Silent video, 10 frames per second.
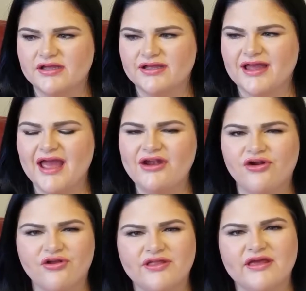kind of
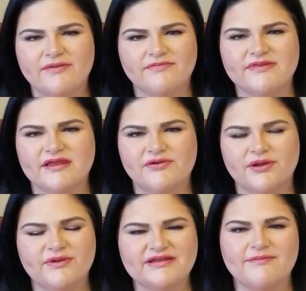early considering
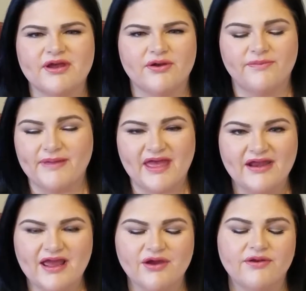what time I go to bed.
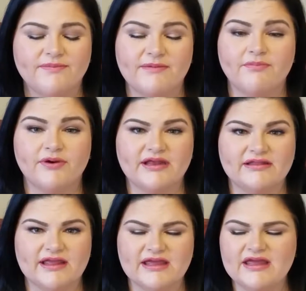I go to bed pretty
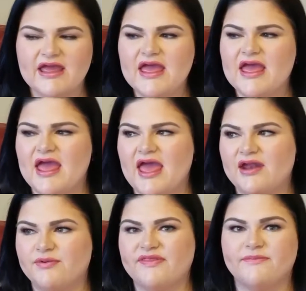late.
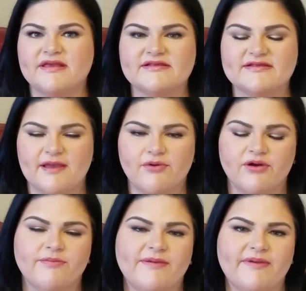And with it being summer,
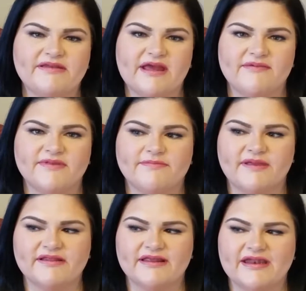my bedtime's
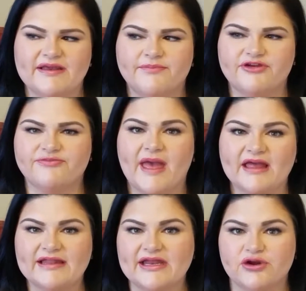been getting pushed back
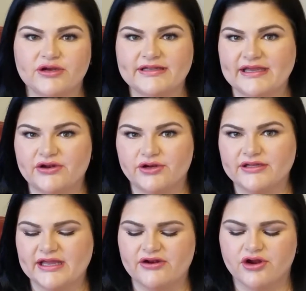later and later and
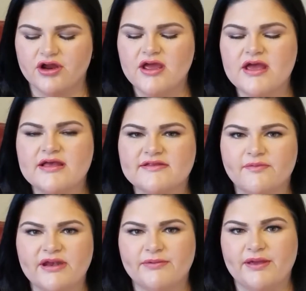later. So
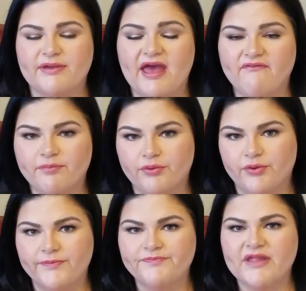anyway, we have a
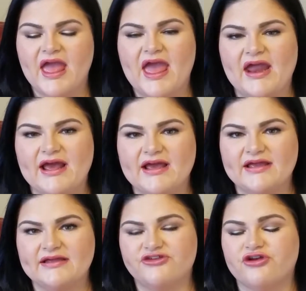pool, and
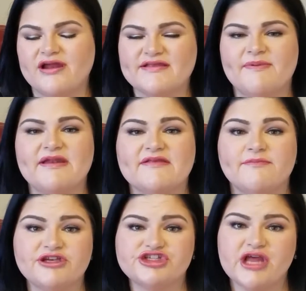I try to spend as
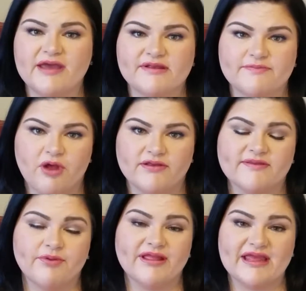much time as
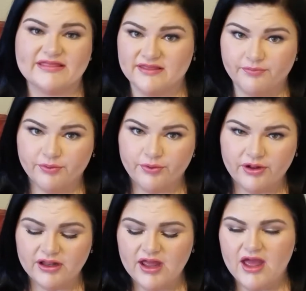possible in the pool.